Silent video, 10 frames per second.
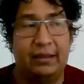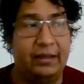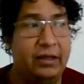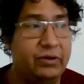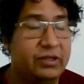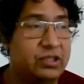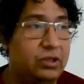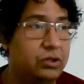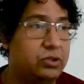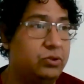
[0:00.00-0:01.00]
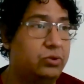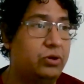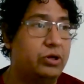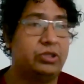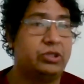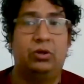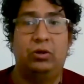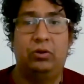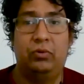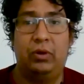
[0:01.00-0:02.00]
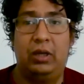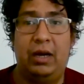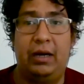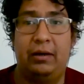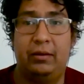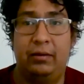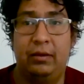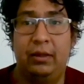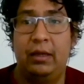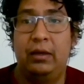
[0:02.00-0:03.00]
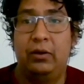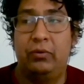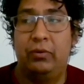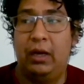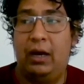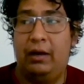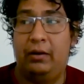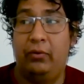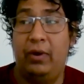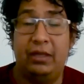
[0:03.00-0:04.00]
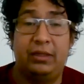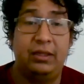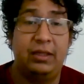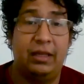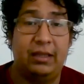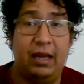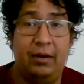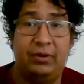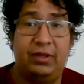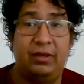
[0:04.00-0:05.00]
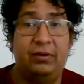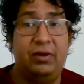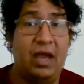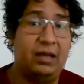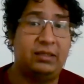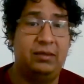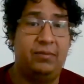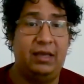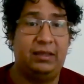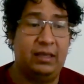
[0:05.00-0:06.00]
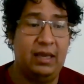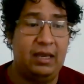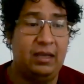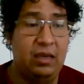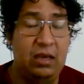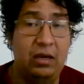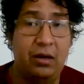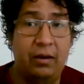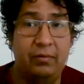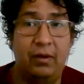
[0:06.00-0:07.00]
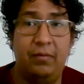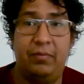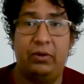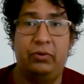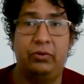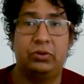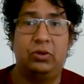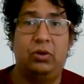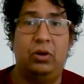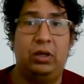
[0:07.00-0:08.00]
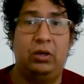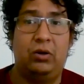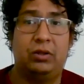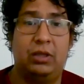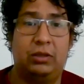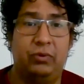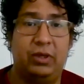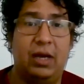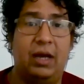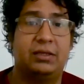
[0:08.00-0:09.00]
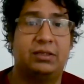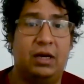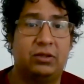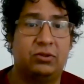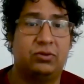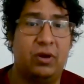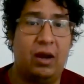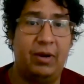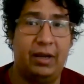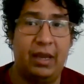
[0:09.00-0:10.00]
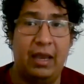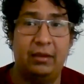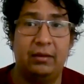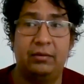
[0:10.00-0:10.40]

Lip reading: There is no tour, so we are waiting that everything reactivate again here in Peru. So in order that we can start to travel again. No?